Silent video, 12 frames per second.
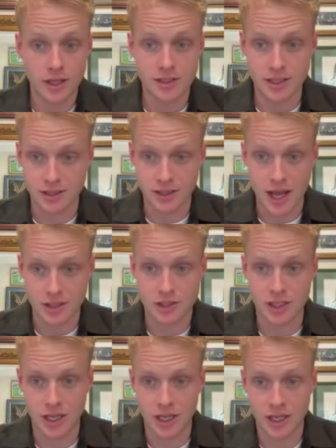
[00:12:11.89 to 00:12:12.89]
Just
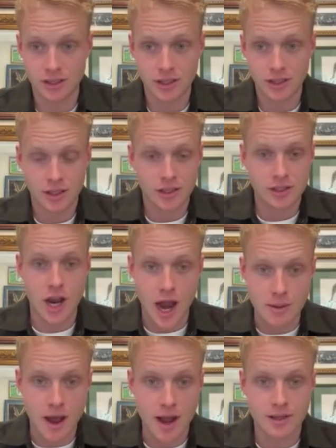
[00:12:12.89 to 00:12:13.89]
last year,
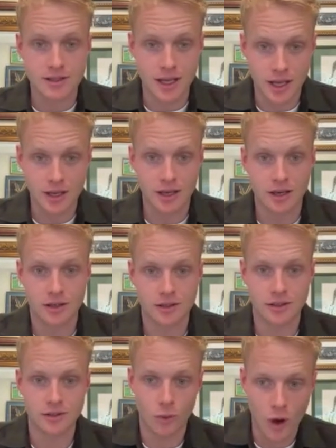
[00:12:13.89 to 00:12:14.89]
J-Mac, tick,
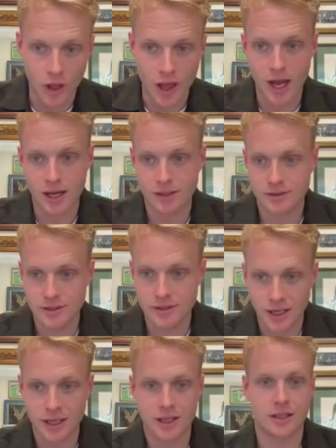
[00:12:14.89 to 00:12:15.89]
Waller,
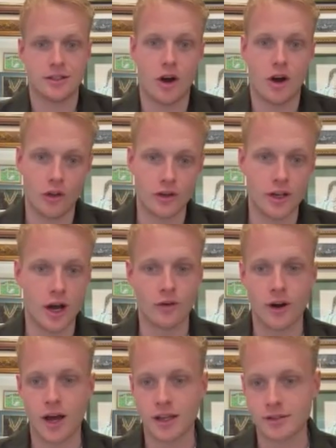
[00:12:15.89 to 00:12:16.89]
tick, Hollandale
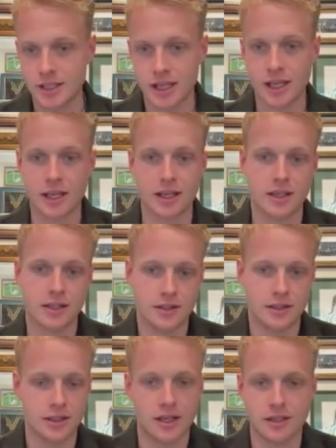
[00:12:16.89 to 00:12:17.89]
Run, tick,
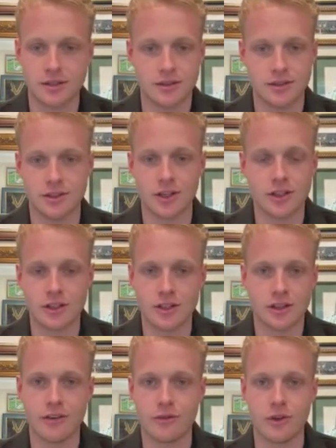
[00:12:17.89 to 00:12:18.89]
and, you're
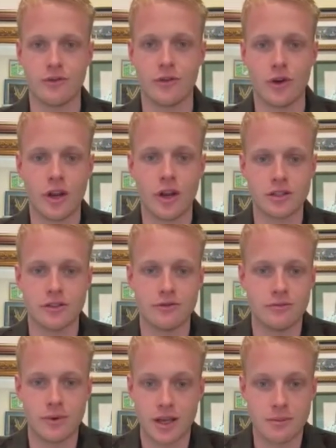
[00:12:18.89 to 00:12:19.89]
left with a verdict
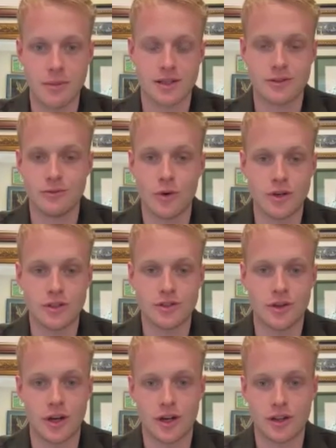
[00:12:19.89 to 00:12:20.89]
of being a massive warning
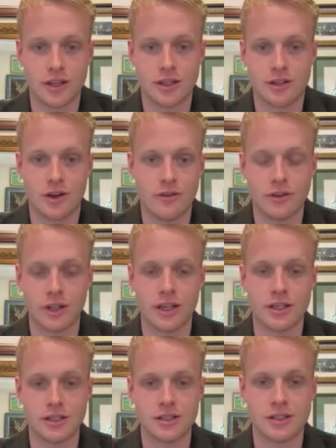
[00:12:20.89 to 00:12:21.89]
sign. I think
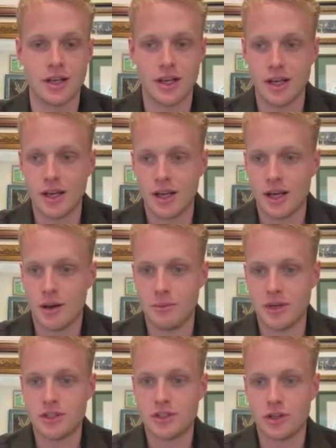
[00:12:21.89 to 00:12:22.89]
Kovalica's a
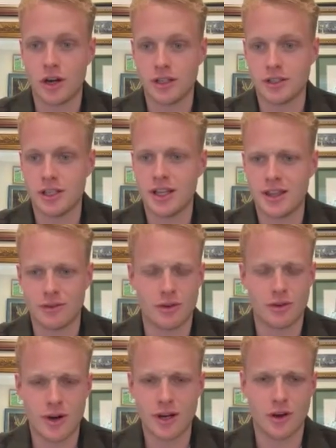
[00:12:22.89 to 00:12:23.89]
big shot. And,
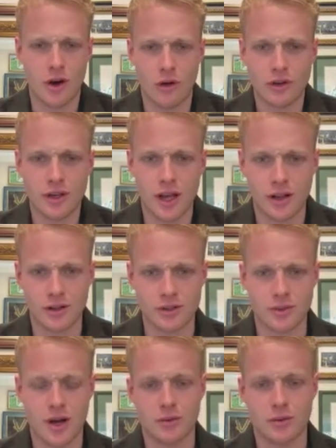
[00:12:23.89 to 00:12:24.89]
the run in the Hollandale as
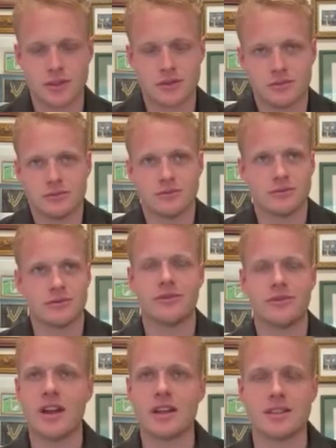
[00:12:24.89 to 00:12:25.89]
well was
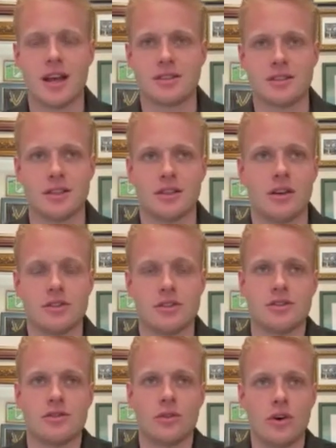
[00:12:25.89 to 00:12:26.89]
fantastic. I
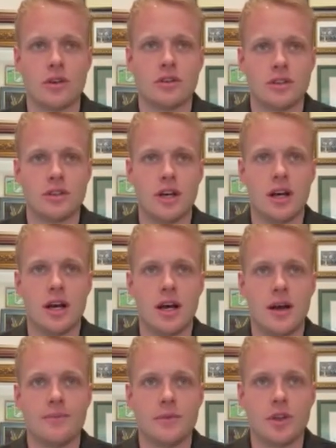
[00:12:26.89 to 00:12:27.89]
just thought,
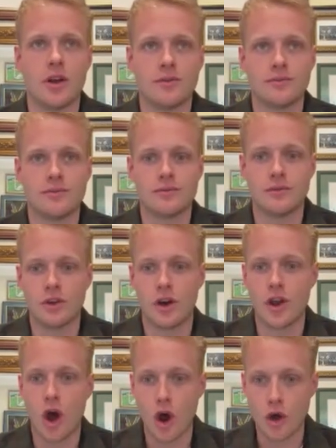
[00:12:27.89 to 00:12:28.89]
I
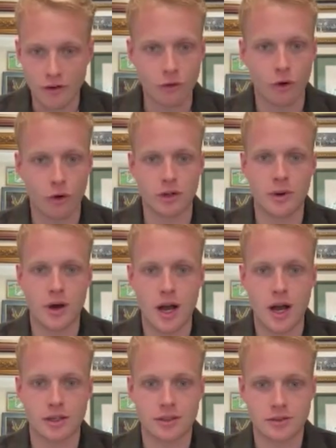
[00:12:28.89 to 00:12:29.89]
know that Faulkner
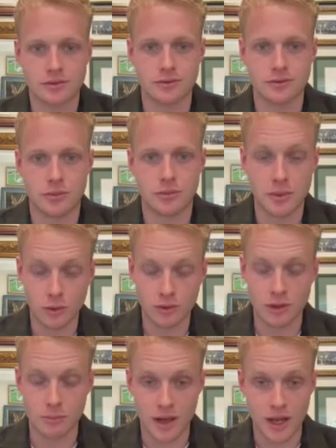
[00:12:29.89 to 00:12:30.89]
Park probably
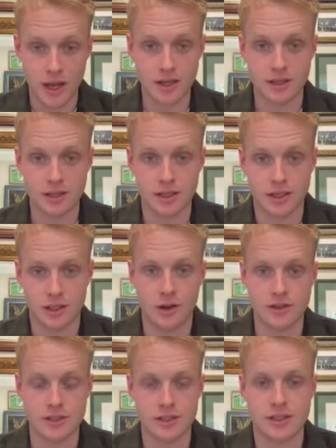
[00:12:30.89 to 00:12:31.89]
looked the better in the
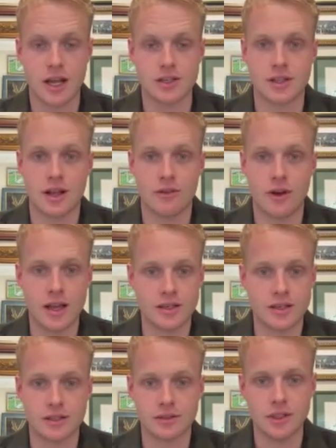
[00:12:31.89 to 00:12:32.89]
closing stage of that
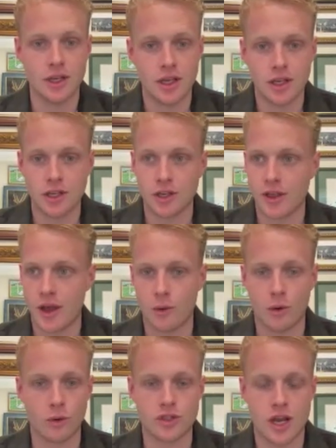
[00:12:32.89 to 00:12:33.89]
race, and they
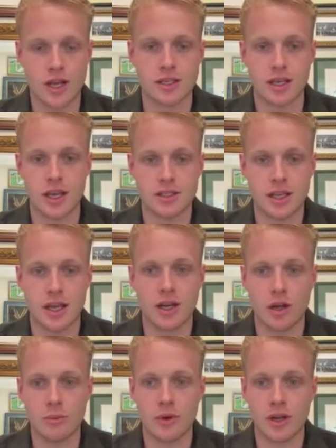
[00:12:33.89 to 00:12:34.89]
were all chasing
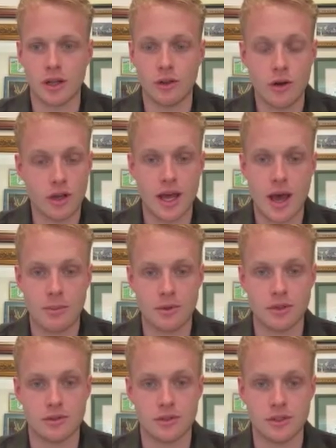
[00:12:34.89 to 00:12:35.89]
Antino, but a lot can
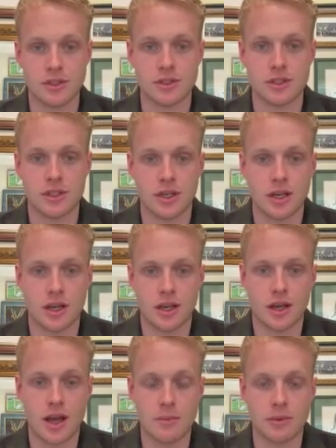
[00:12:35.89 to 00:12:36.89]
happen in just
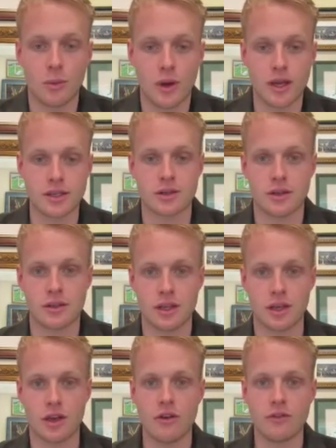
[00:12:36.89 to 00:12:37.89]
a couple of weeks, and I
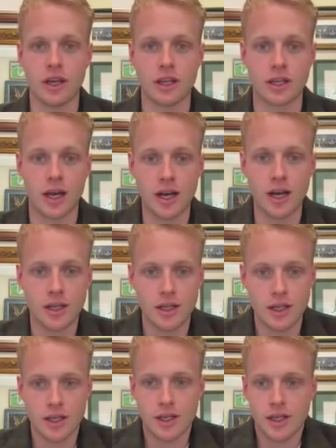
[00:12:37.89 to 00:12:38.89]
think Kovalica
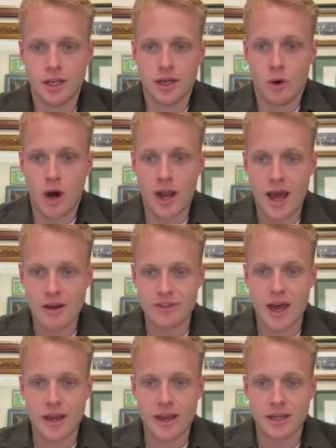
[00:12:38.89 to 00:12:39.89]
might have
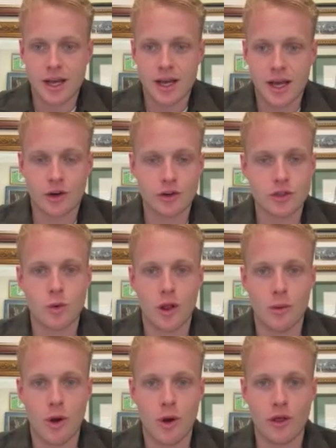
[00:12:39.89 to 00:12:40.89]
that Chris
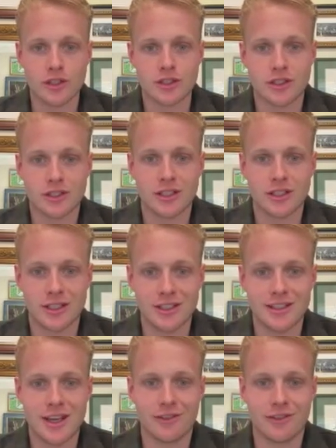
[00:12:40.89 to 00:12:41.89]
Waller polish and can
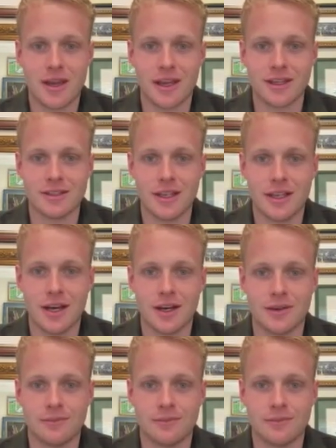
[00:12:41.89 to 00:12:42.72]
definitely be a contender.